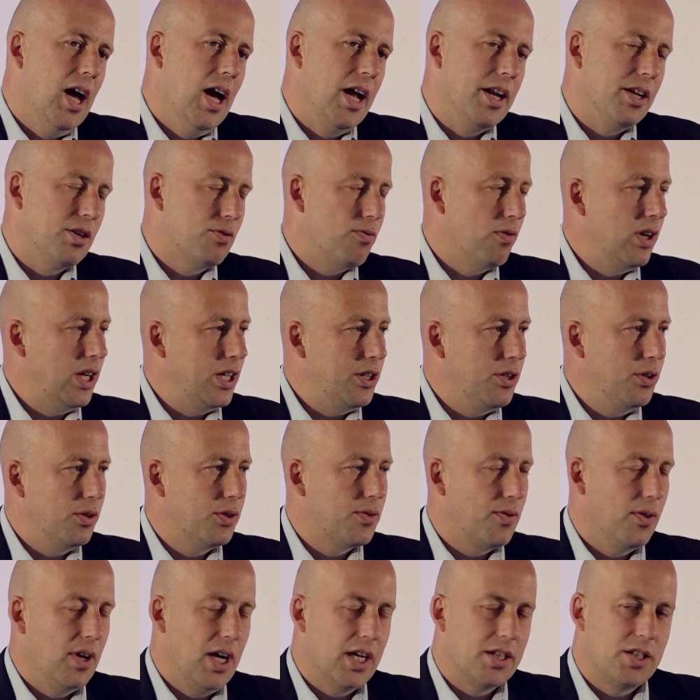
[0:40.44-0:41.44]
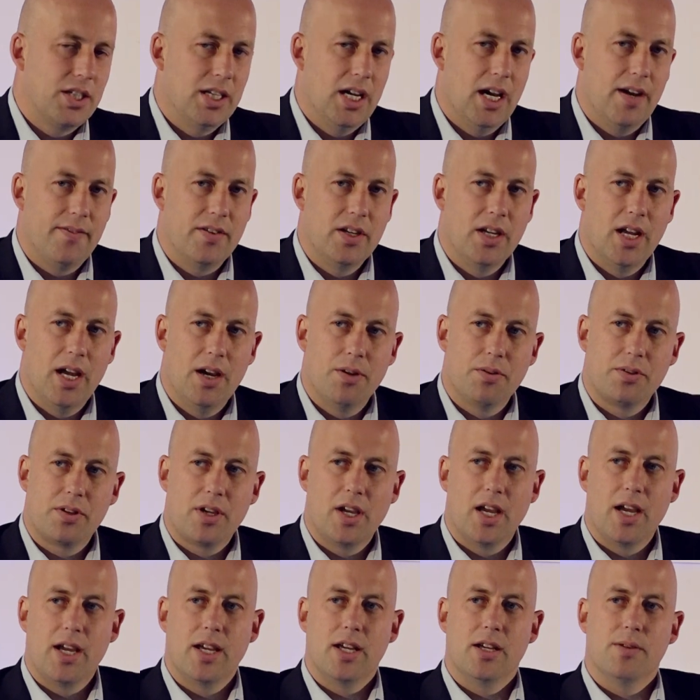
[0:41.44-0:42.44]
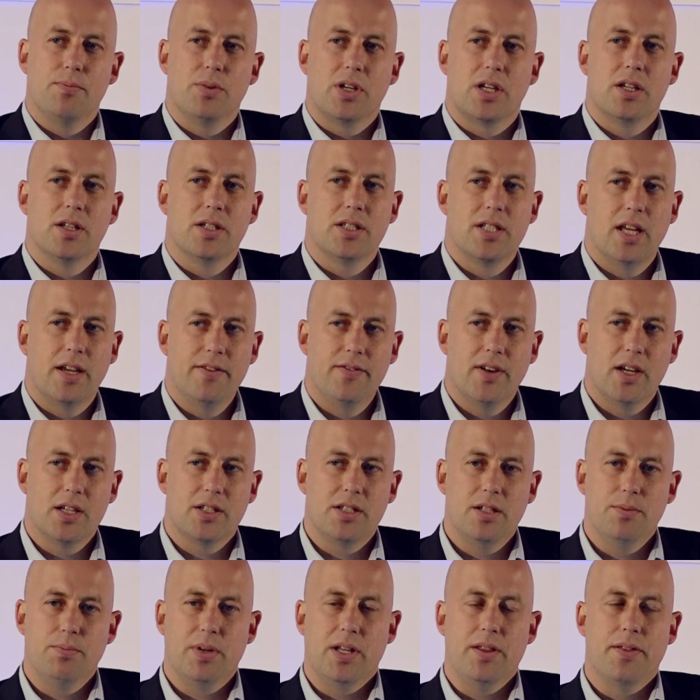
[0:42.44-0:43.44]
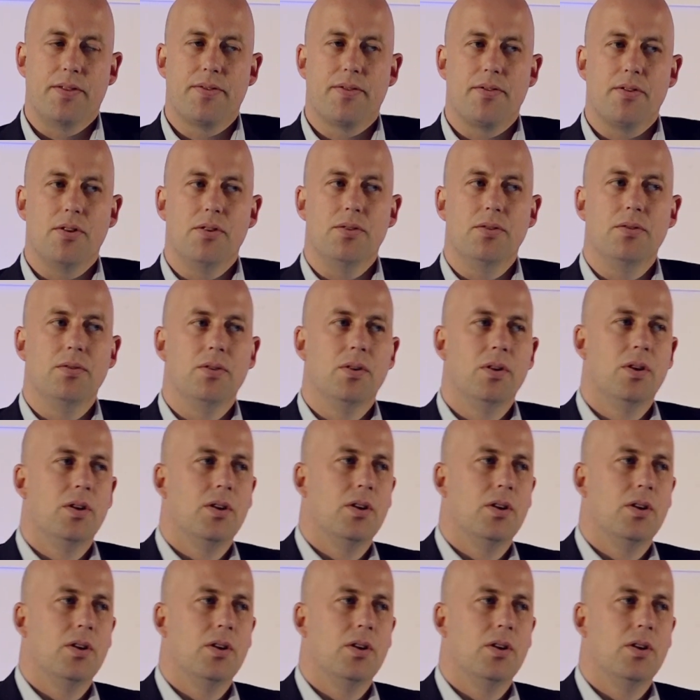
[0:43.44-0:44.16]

And it's really useful actually having healthcare here because they've actually been through